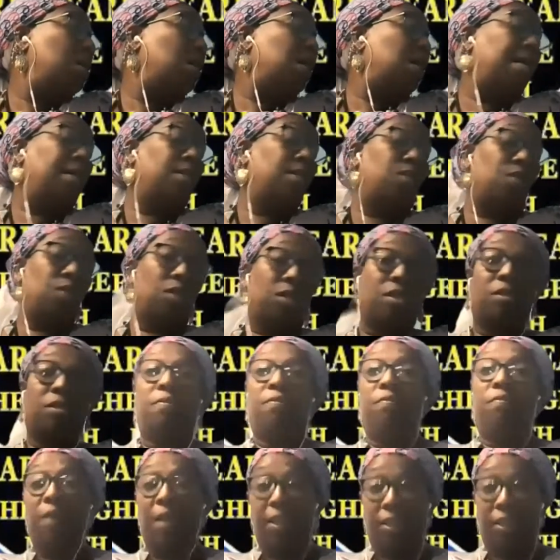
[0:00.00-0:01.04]
and
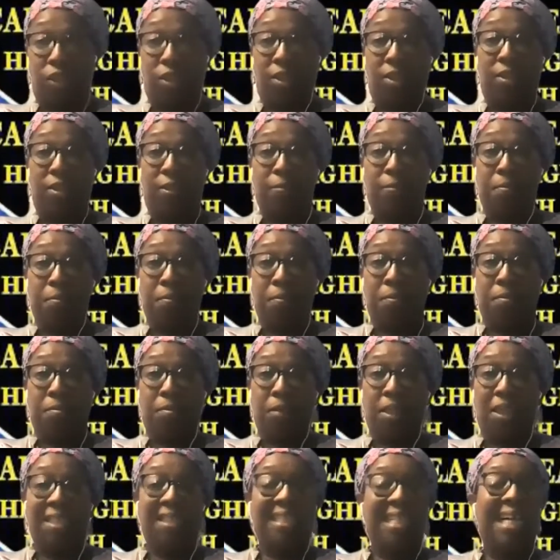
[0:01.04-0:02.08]
just fetch it.
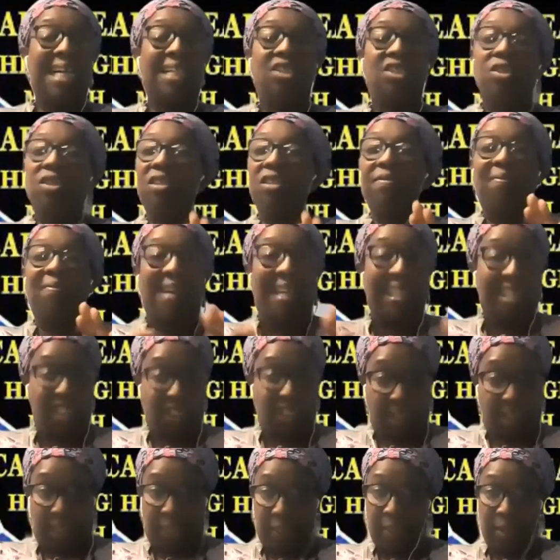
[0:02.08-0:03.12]
It's not just
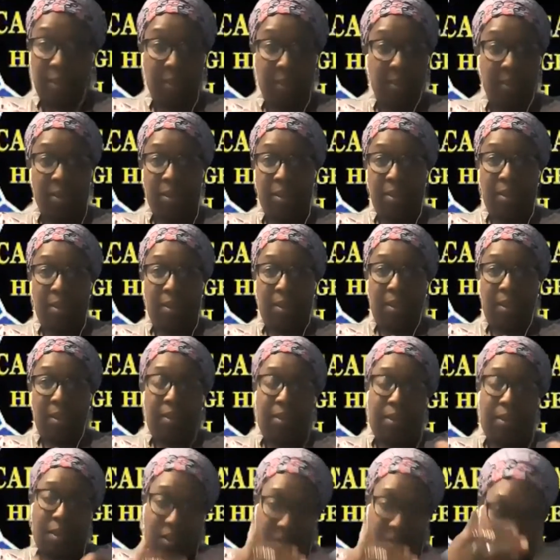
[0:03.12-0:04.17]
fetching.
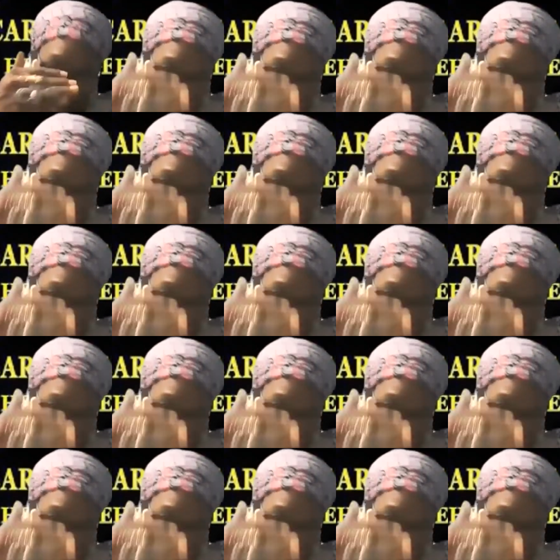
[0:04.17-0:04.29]
There's an